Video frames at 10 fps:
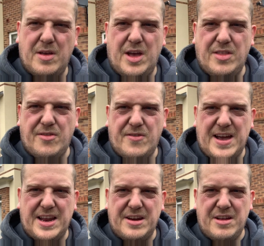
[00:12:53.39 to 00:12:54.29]
the
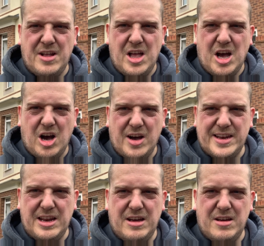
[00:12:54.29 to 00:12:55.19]
fan
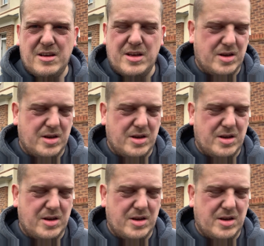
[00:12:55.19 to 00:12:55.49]
idler